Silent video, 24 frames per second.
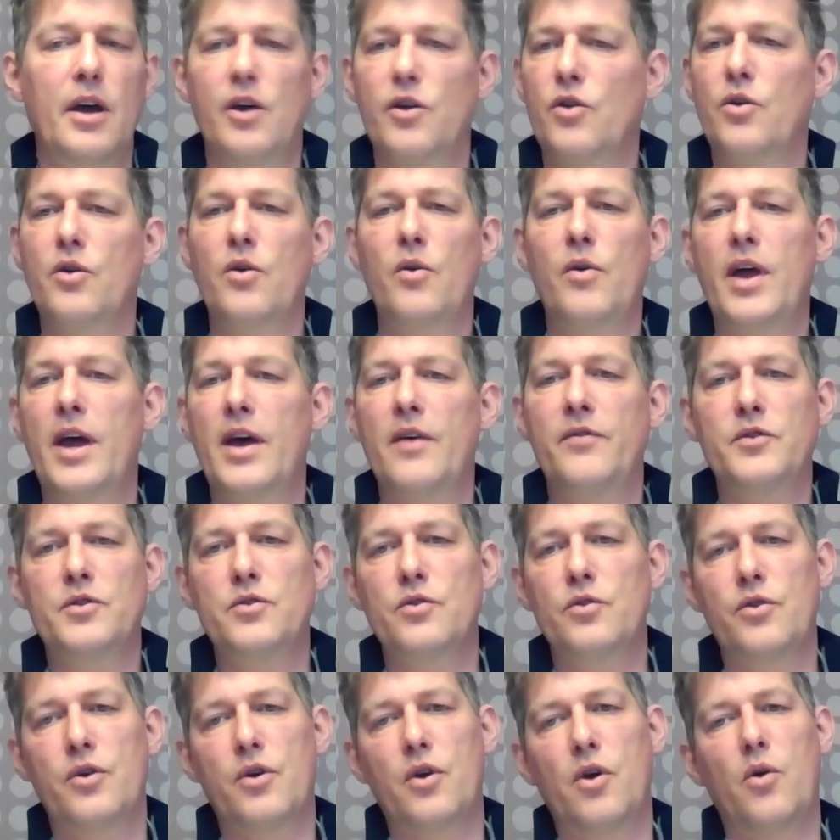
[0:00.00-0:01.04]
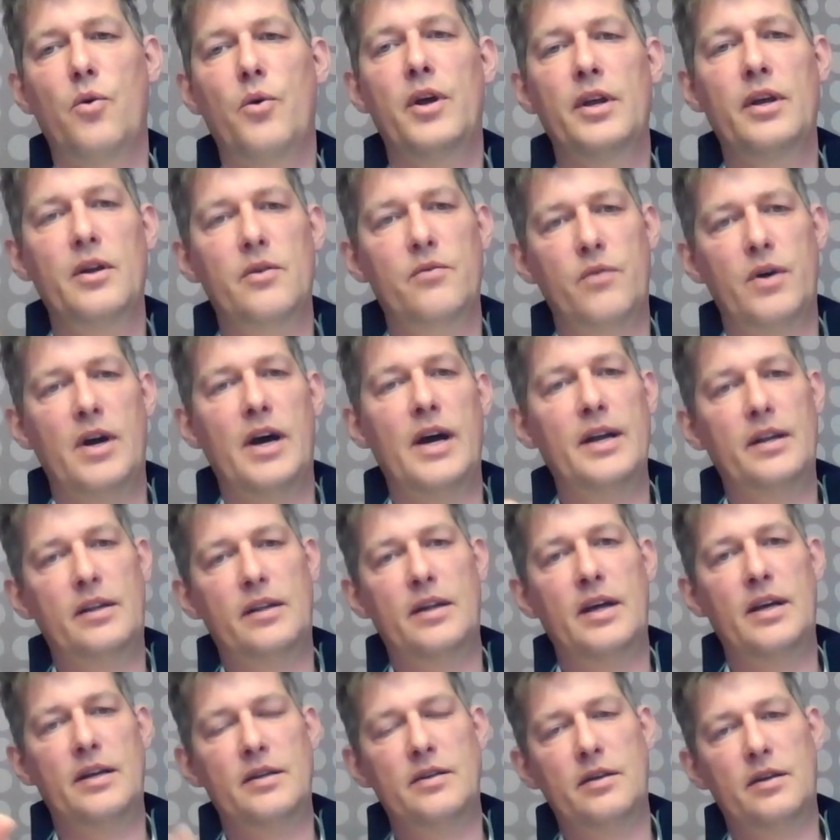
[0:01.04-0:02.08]
You don't have to go in and write
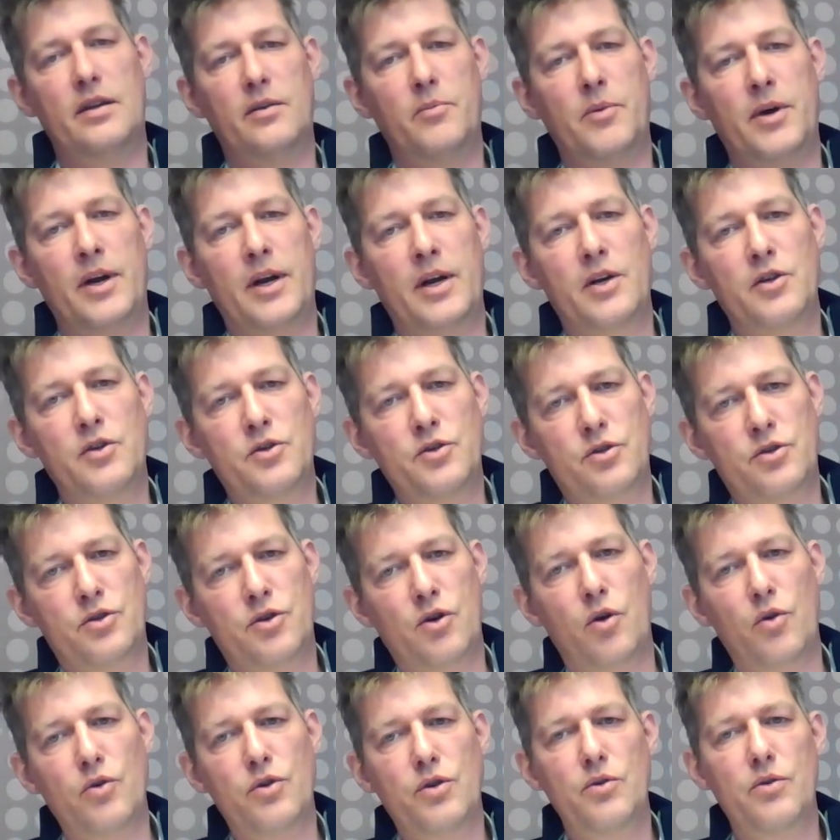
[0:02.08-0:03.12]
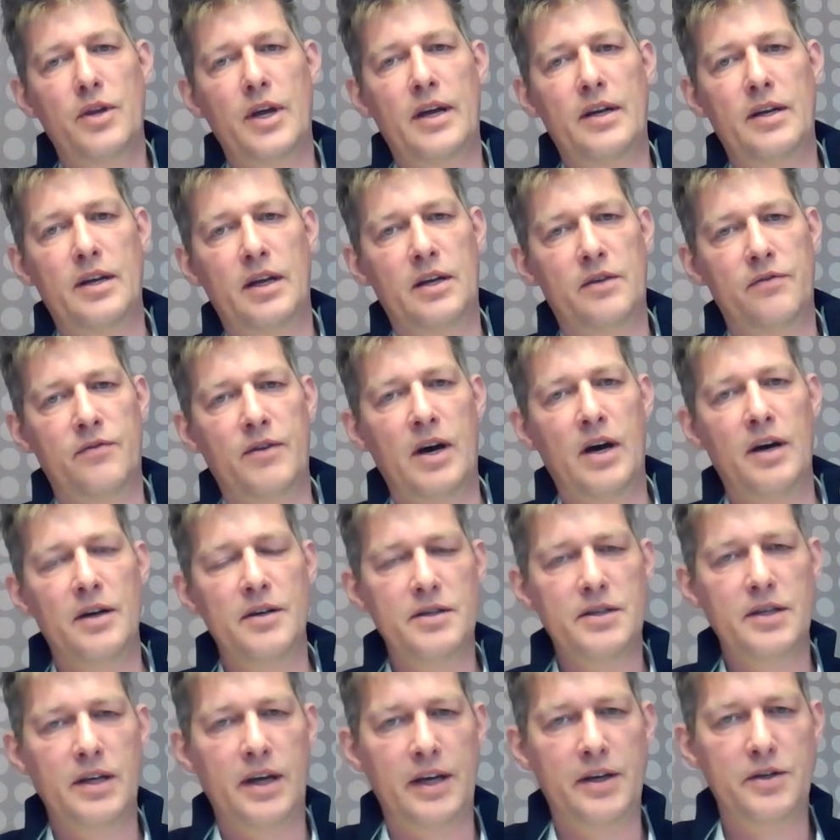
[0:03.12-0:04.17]
that. When I showed you that
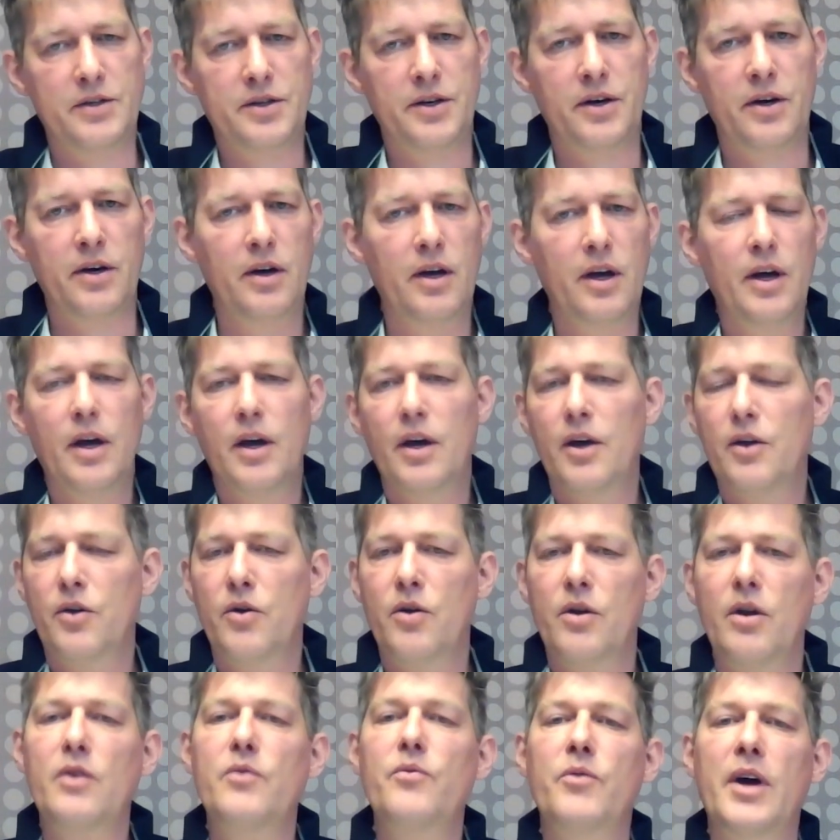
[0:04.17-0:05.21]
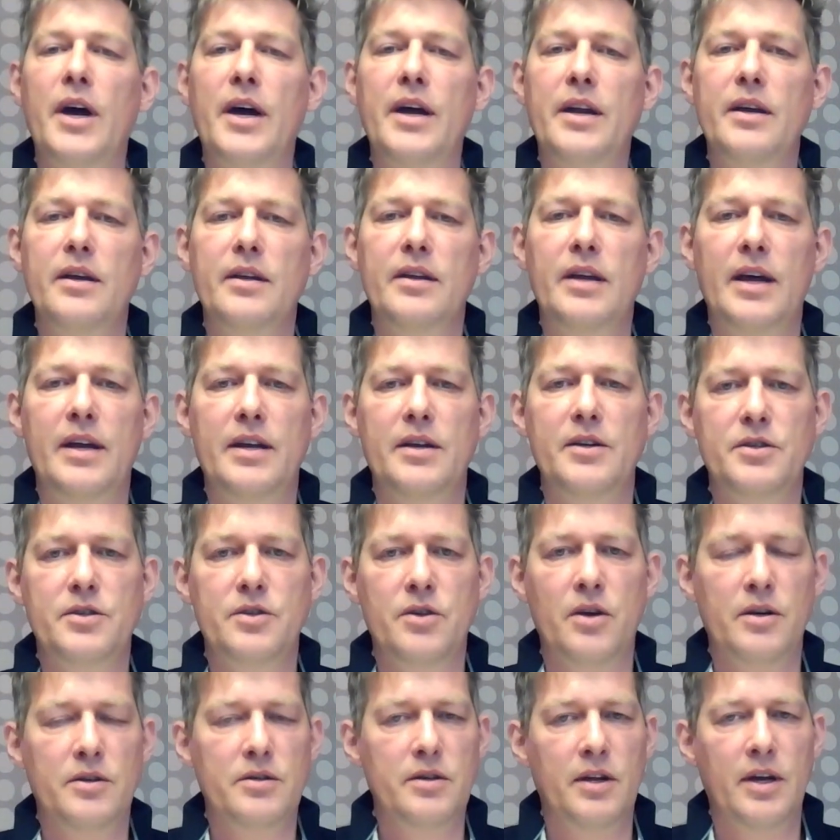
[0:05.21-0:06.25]
advanced editor, you're not writing that as
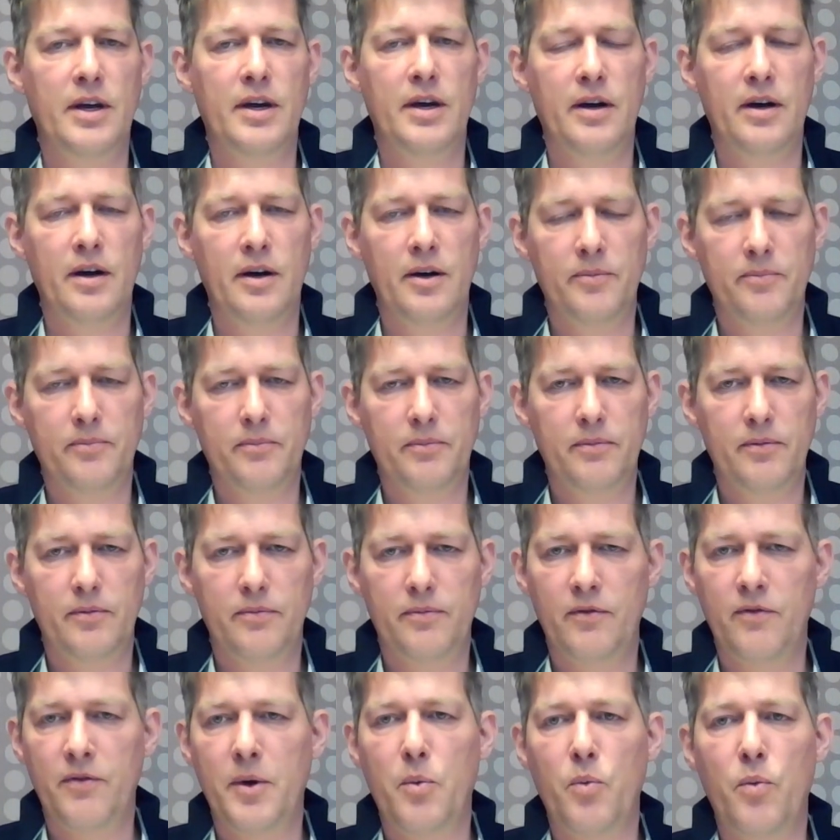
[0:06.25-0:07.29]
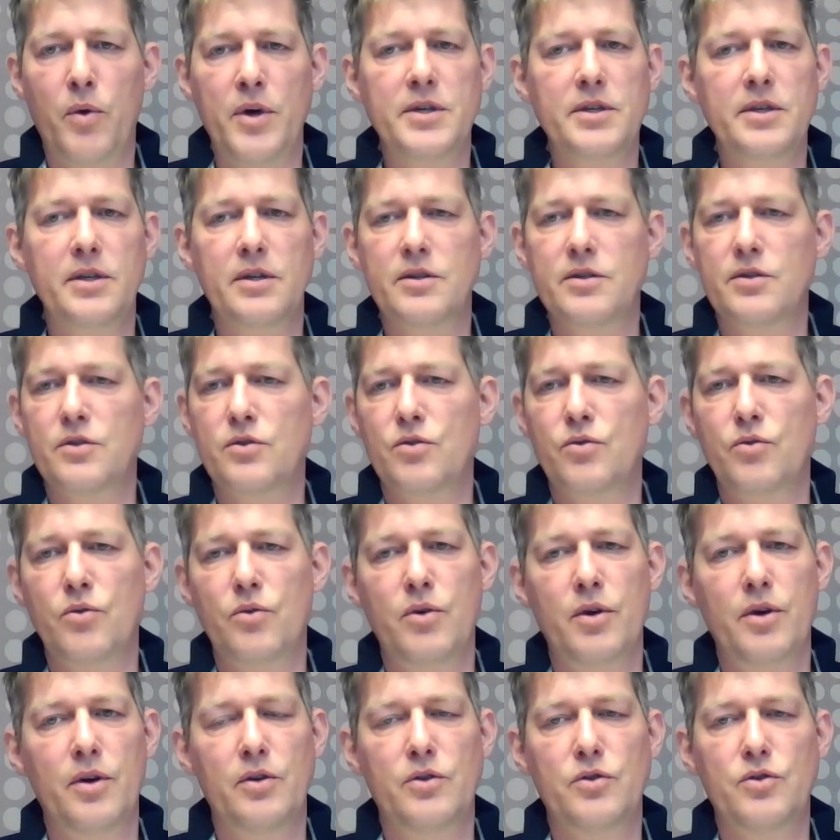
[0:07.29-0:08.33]
such. There are wizards
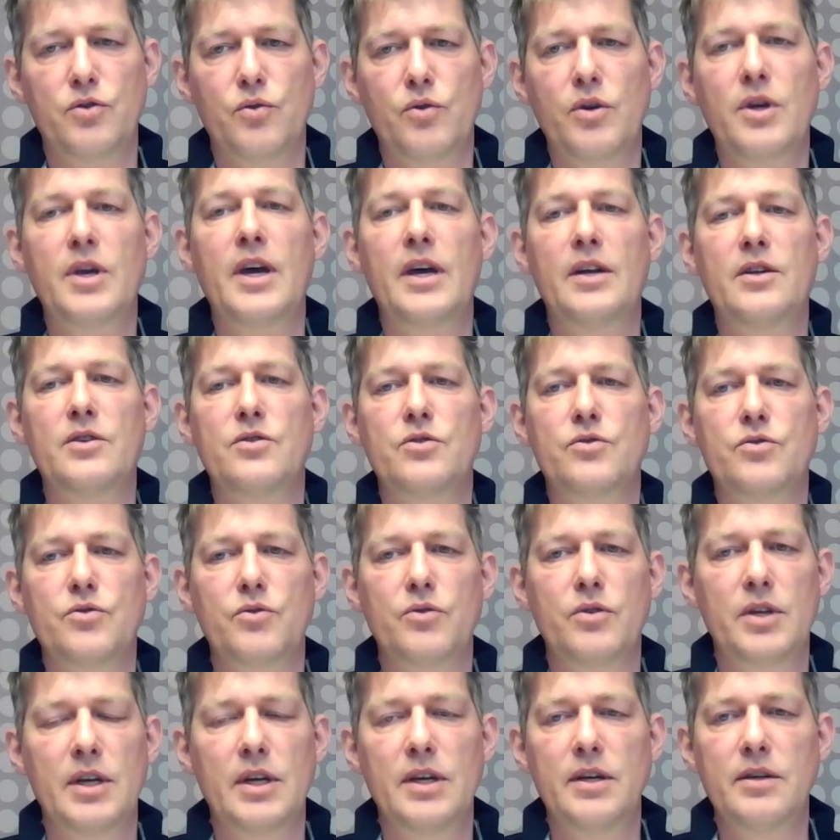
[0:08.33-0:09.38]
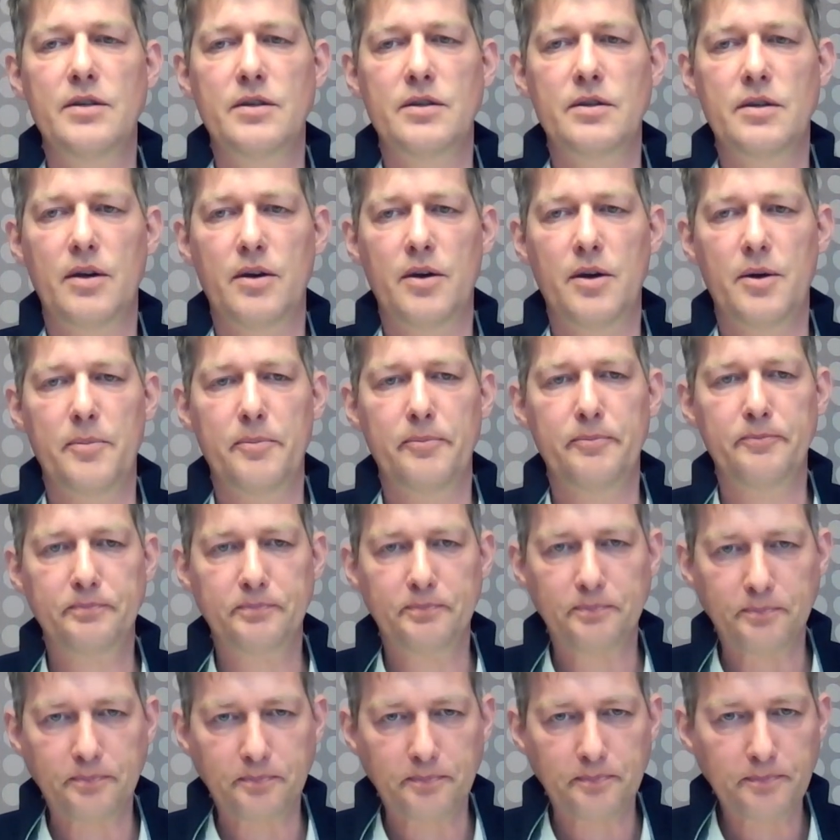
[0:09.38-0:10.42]
to get to these
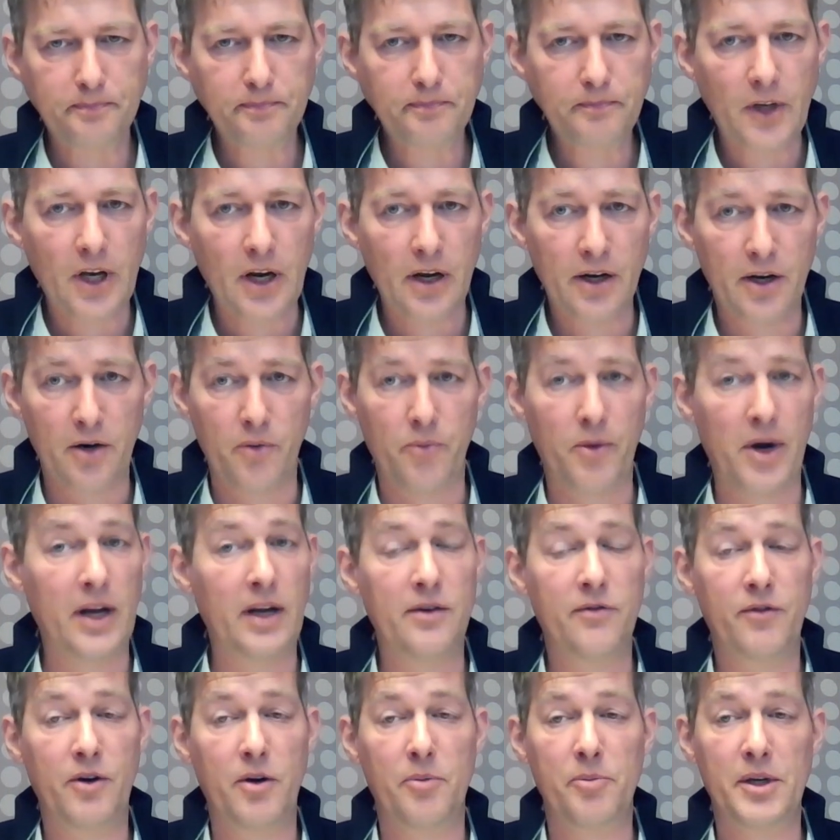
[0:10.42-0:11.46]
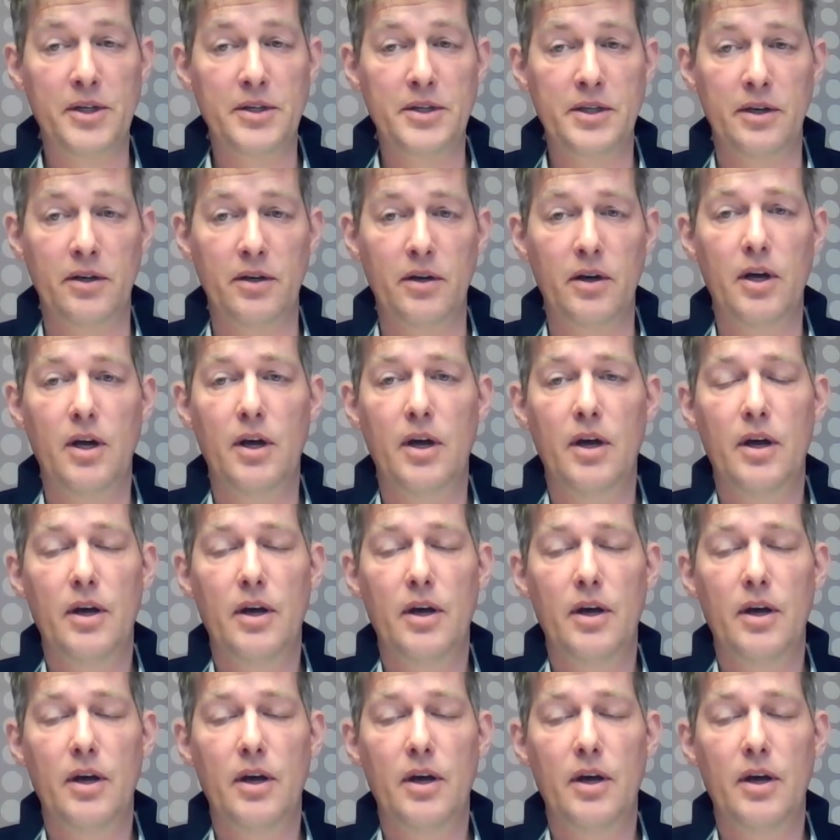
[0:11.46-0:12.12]
directly from Excel.